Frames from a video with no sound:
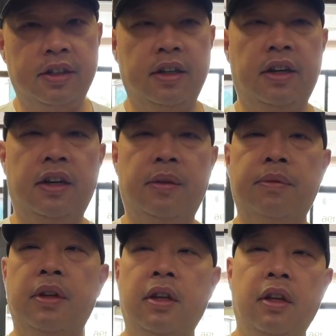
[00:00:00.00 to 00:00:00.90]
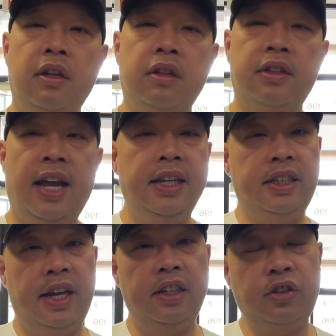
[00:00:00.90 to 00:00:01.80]
tight
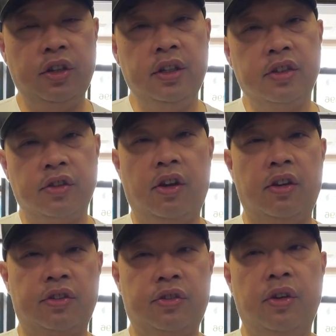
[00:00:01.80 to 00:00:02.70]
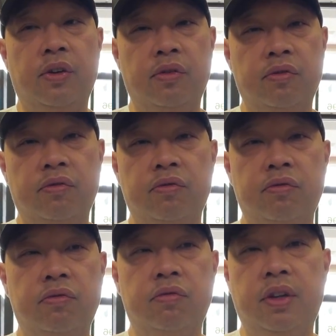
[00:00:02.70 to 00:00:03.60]
tension is also
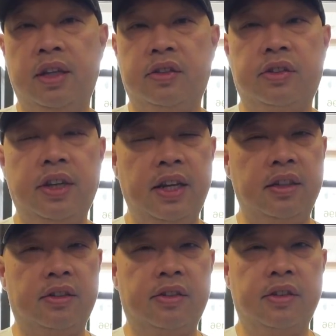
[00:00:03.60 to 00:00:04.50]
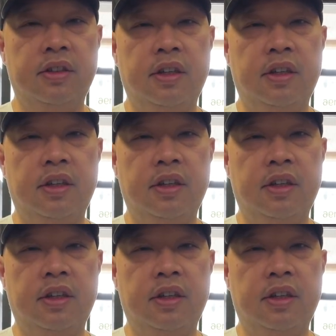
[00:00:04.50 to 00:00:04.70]
extinct.